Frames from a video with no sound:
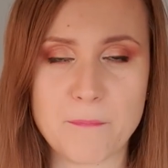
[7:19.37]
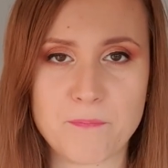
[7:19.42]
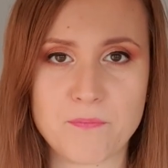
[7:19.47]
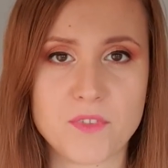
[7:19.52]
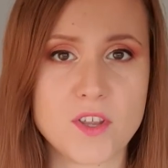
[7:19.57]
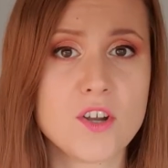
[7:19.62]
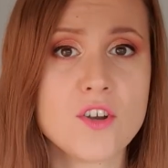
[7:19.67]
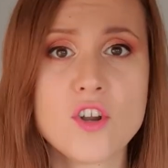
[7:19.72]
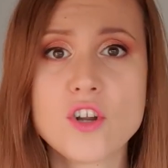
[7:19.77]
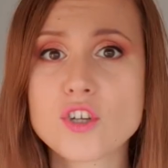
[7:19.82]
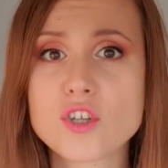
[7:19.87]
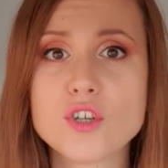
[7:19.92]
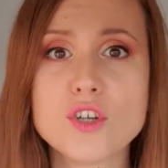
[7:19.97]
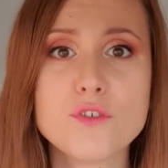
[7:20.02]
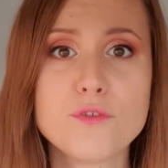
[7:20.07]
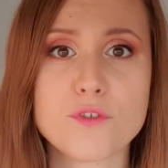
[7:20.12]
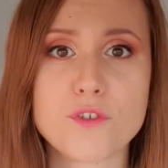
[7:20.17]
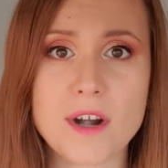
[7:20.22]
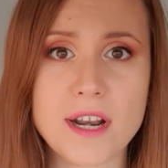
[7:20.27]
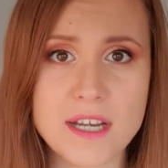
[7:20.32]
They're not good
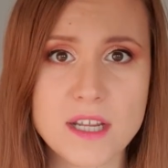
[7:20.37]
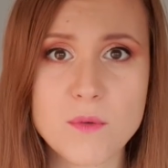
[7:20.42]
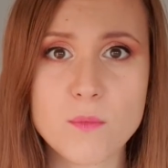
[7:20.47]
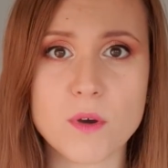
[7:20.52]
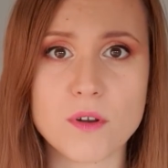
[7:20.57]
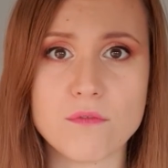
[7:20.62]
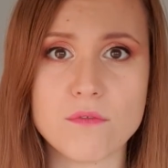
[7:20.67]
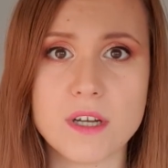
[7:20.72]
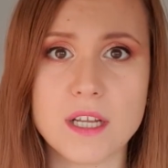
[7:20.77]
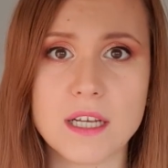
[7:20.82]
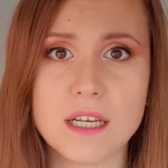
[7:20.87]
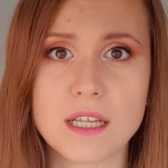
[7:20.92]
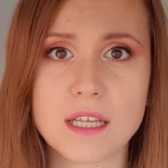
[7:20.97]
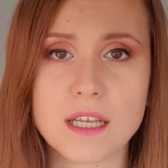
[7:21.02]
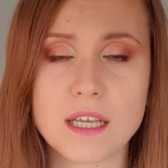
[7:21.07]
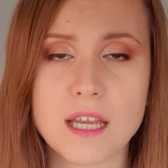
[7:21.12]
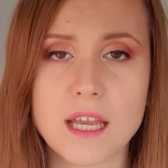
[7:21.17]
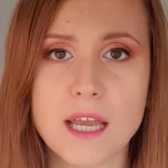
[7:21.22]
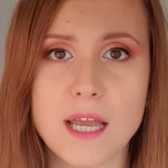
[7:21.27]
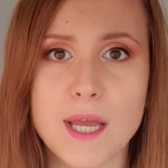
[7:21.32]
for anyone
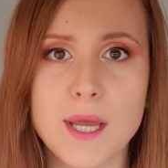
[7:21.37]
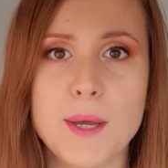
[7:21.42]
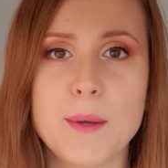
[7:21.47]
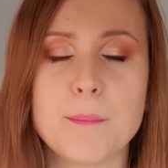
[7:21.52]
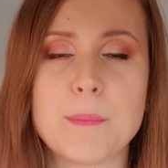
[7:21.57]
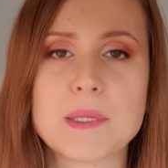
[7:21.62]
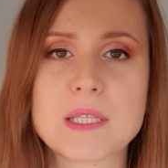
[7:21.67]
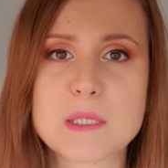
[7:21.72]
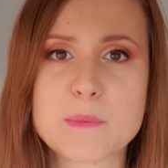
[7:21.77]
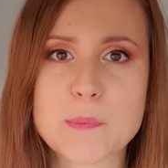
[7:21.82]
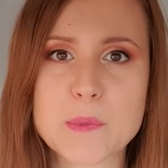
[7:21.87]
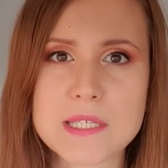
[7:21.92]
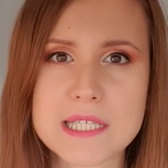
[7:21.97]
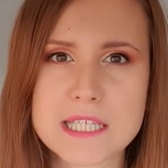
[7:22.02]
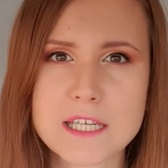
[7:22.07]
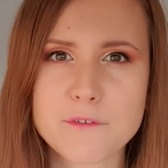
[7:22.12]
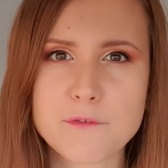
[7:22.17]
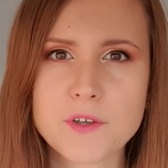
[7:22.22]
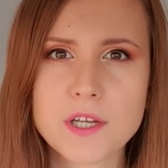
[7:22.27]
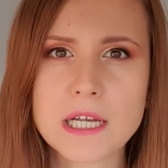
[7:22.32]
really, but
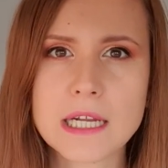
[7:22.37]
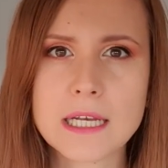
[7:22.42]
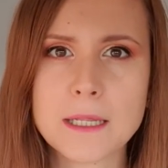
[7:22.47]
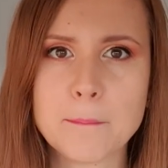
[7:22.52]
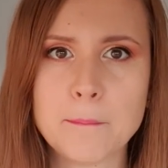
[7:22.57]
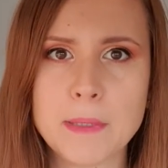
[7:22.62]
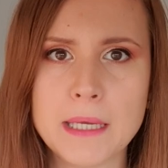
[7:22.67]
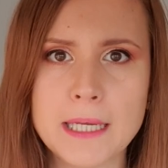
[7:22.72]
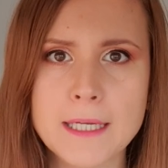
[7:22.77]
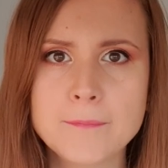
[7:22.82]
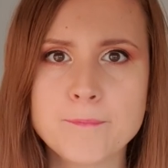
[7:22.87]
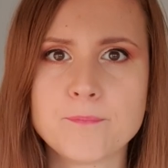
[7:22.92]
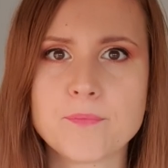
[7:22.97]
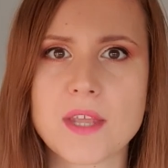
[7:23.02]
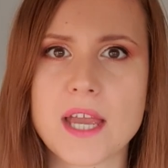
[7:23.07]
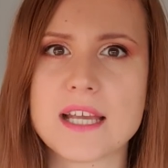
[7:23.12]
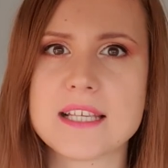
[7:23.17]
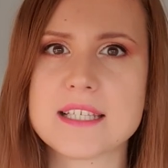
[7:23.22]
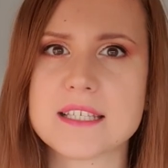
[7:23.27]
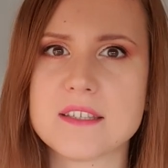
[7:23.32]
specifically me
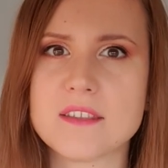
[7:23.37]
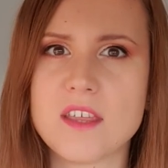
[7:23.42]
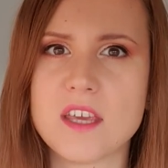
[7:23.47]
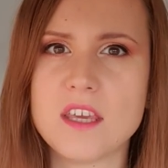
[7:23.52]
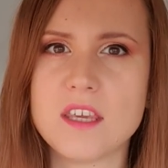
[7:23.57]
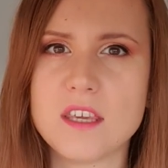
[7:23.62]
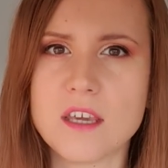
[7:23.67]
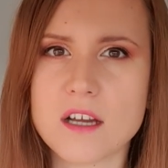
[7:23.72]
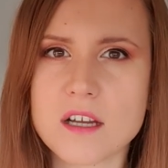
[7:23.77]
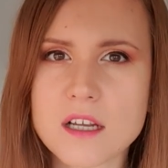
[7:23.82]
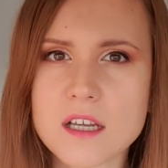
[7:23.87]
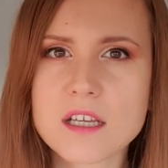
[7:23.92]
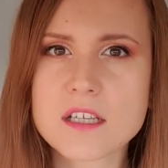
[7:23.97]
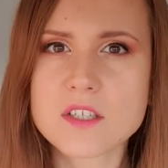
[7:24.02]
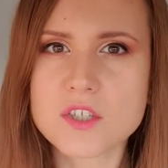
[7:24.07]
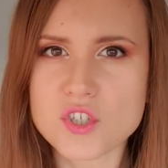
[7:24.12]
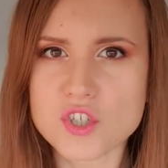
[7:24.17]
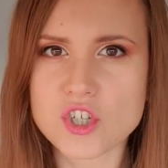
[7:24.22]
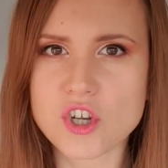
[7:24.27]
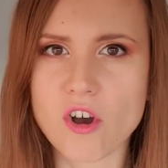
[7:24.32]
as the
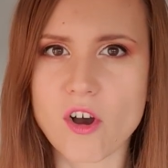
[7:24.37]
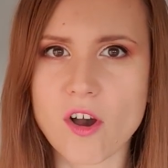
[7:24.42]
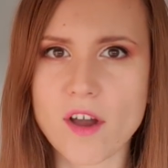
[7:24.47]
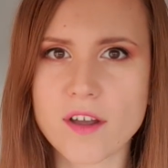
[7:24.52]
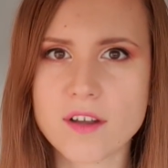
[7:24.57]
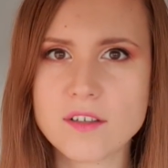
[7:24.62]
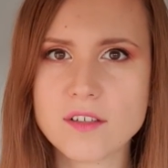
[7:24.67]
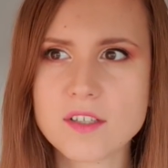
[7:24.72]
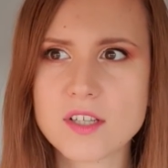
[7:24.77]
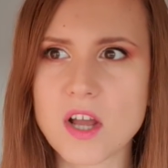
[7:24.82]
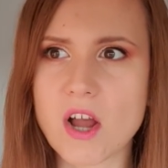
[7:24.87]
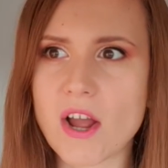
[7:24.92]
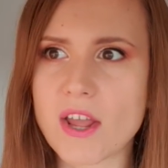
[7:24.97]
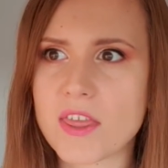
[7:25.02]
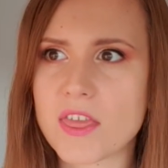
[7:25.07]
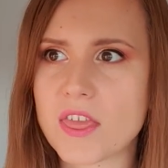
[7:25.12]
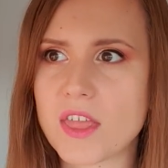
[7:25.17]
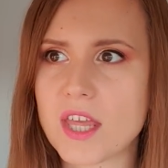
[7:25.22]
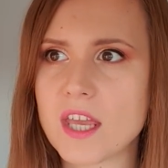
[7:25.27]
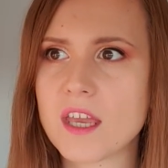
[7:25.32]
youngest child. I
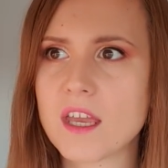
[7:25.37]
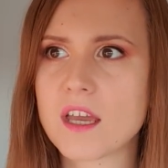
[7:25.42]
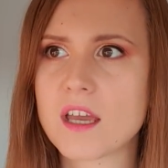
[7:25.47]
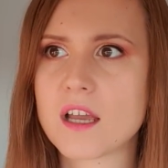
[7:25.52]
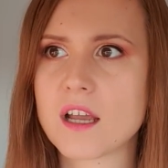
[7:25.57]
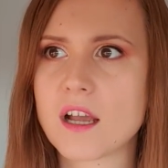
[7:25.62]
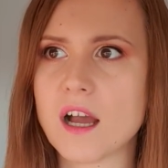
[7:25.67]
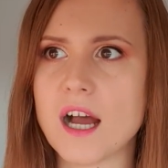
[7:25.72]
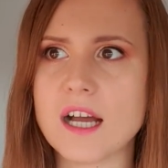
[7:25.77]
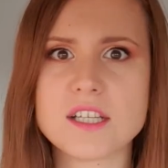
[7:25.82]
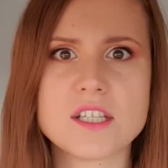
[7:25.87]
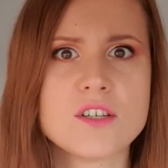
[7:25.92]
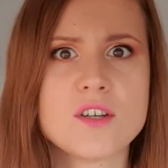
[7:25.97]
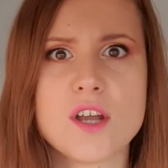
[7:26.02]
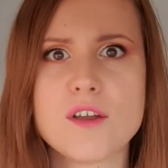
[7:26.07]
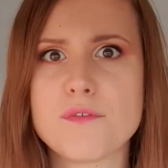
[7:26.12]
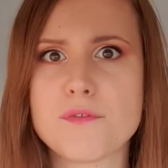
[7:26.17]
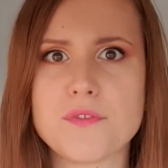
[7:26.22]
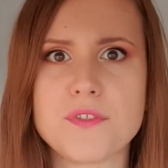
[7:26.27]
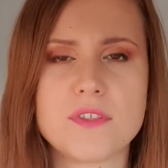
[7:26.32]
don't
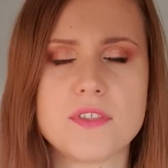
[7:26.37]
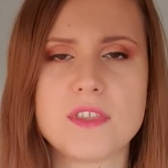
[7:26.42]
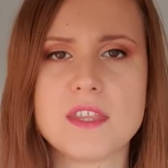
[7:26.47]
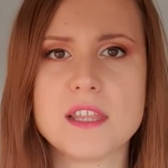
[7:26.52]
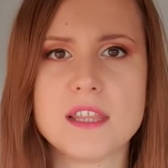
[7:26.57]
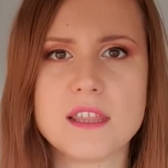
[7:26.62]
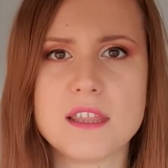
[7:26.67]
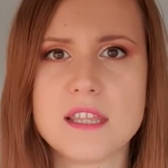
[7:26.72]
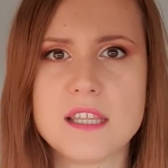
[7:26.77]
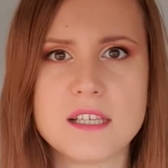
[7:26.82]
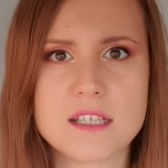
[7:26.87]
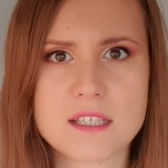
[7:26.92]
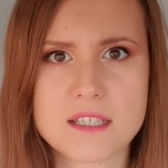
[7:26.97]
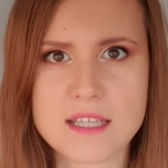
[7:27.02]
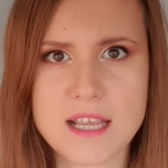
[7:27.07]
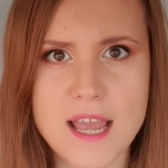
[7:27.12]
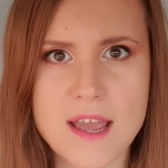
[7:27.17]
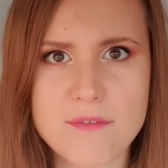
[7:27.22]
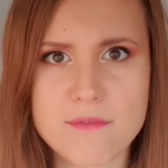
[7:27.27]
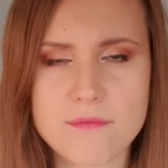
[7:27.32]
know
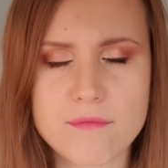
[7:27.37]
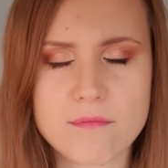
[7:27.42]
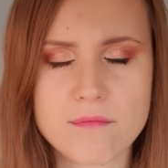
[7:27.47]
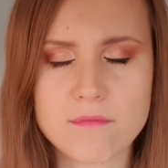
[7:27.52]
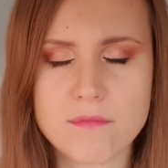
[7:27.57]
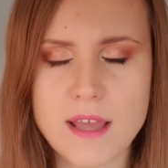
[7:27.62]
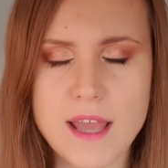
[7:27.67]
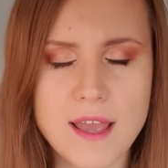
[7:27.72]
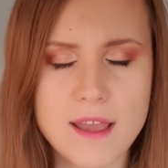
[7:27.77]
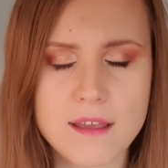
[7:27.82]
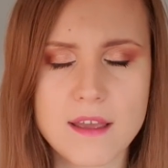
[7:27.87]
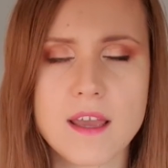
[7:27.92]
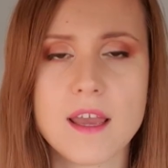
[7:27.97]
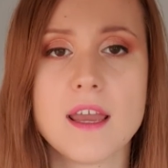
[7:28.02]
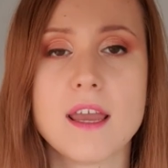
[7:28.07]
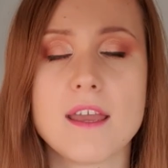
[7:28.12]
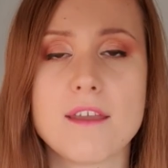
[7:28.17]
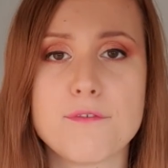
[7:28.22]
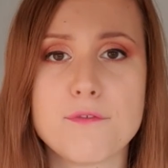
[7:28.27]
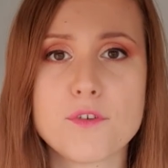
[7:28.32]

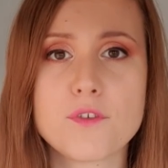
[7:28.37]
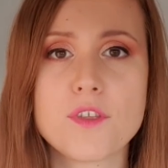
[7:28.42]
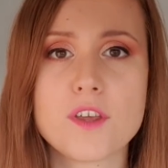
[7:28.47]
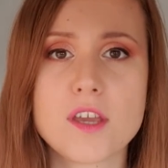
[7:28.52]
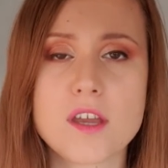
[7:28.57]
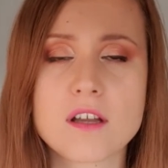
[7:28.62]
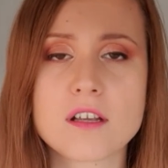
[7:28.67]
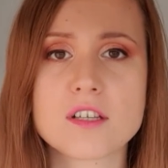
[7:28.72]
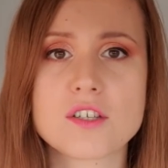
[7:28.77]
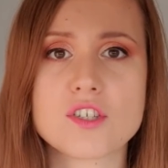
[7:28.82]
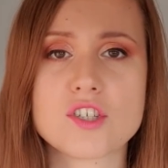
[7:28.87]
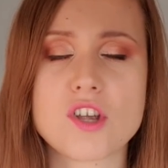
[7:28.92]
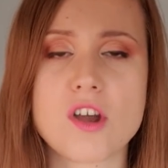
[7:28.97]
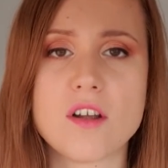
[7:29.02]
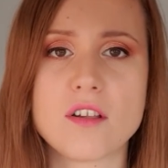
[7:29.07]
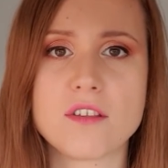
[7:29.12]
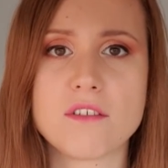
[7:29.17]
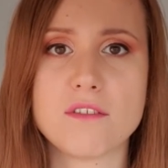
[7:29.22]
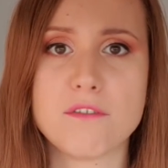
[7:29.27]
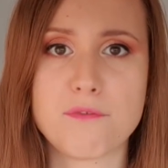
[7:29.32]
if you're the youngest
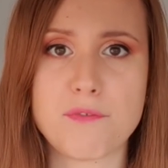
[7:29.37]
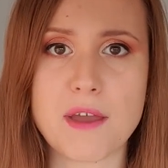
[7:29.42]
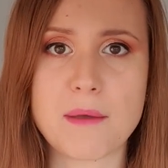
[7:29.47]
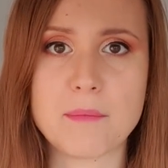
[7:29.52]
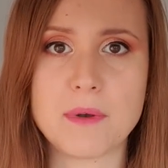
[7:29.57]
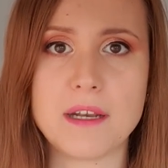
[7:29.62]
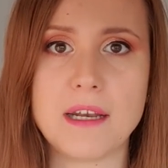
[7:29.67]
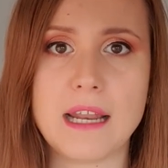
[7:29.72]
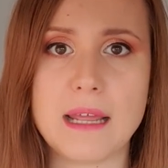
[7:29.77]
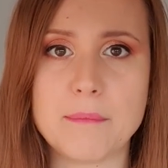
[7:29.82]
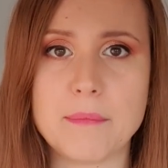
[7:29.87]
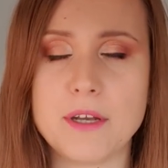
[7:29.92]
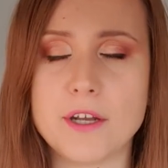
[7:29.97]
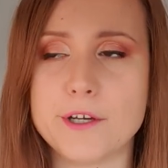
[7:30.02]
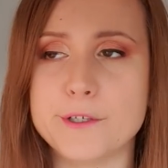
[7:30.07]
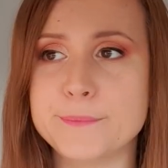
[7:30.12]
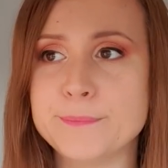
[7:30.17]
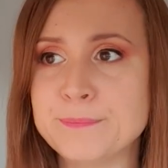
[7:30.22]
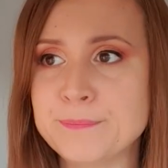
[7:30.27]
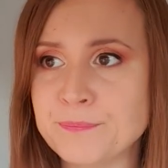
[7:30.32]
child in the family, let me
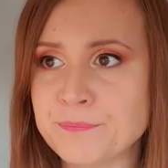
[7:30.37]
know.